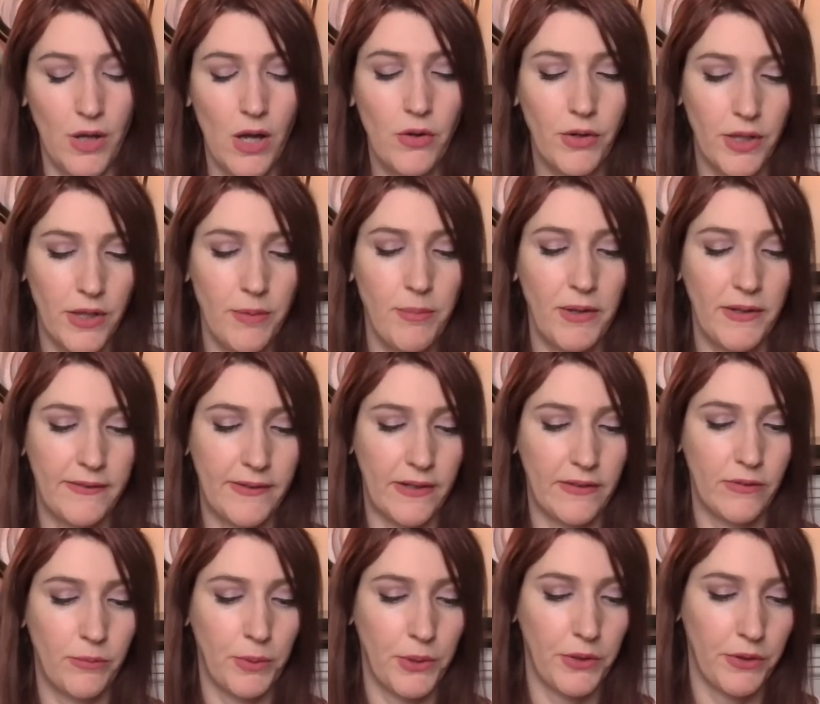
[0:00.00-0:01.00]
Okay, that makes
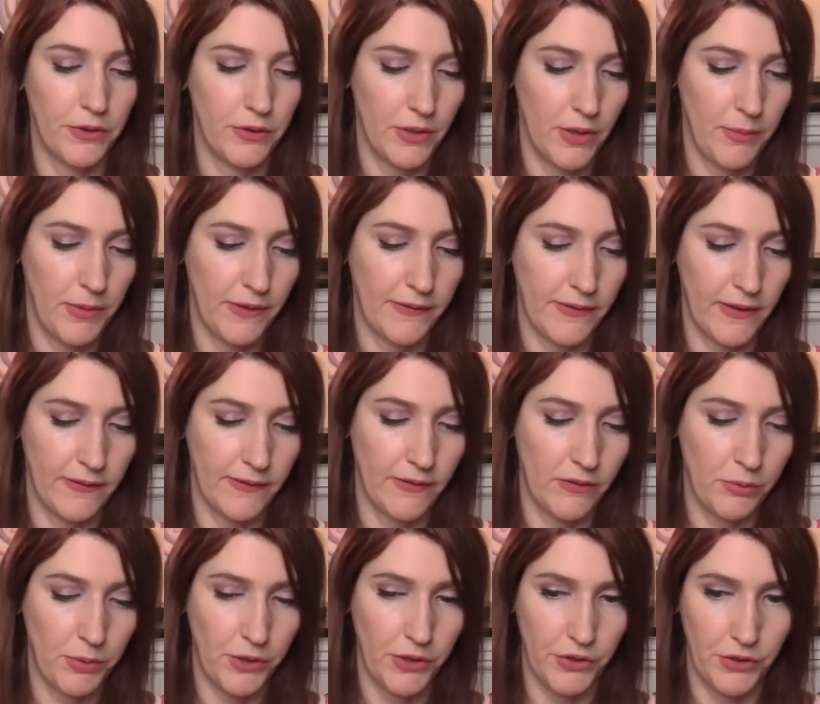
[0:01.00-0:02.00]
sense, Barrett. That makes sense.
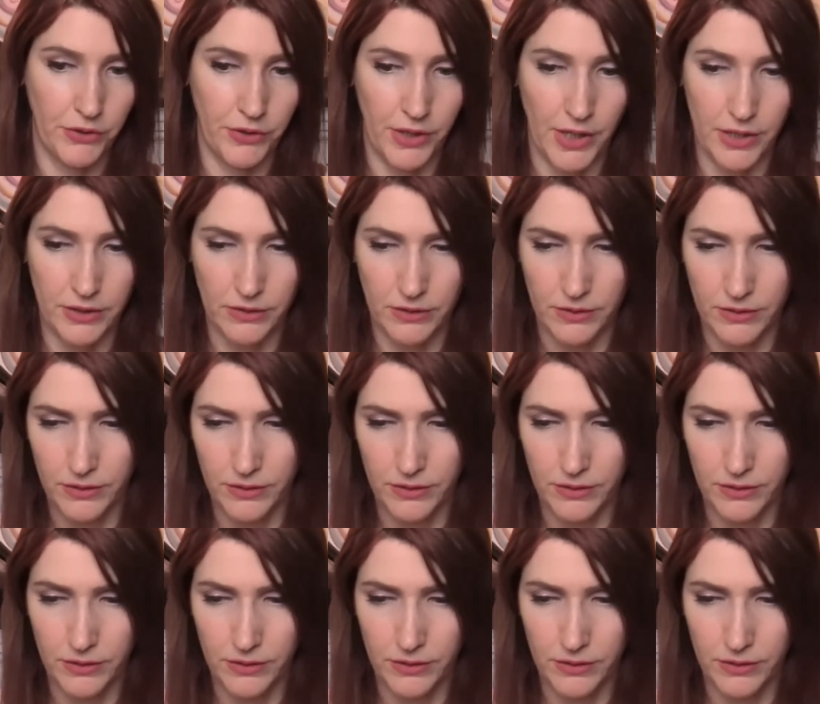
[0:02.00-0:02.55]
It's pretty clear cut.